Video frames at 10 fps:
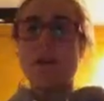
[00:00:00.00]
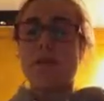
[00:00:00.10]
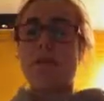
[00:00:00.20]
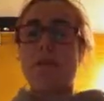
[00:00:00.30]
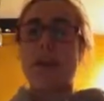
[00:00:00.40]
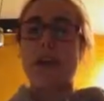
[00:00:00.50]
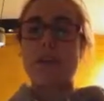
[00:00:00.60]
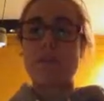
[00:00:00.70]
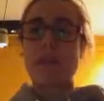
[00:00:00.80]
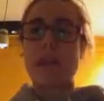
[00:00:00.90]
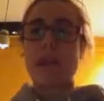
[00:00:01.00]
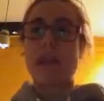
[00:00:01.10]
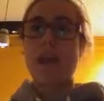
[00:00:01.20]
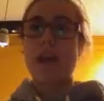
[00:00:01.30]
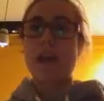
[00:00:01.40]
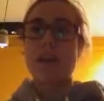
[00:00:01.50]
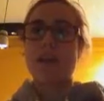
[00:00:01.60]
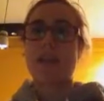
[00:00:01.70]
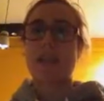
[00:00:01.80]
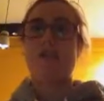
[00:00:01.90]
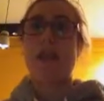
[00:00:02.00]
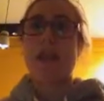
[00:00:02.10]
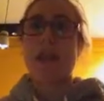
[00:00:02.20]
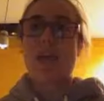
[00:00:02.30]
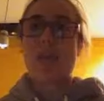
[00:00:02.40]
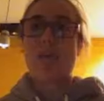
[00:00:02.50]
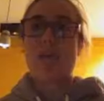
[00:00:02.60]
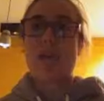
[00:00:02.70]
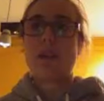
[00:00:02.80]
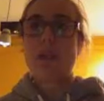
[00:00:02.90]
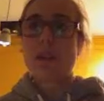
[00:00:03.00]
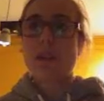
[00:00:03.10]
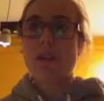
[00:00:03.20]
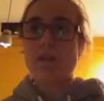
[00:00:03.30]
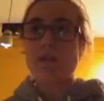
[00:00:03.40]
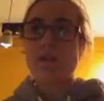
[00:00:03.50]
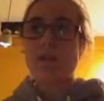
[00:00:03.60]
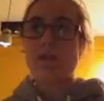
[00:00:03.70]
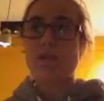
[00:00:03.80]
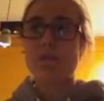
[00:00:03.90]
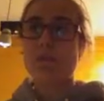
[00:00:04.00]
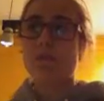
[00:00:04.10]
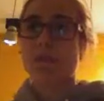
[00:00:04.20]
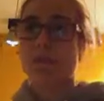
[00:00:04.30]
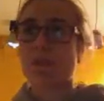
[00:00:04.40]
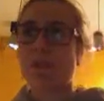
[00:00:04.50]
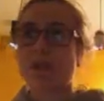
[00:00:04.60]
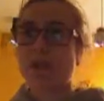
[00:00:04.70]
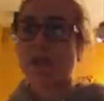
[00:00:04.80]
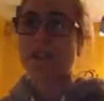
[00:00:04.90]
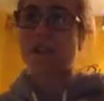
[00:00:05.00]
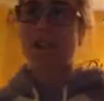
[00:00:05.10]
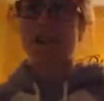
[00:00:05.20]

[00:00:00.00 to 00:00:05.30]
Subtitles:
for alpha SMA, marker of smooth muscular cells,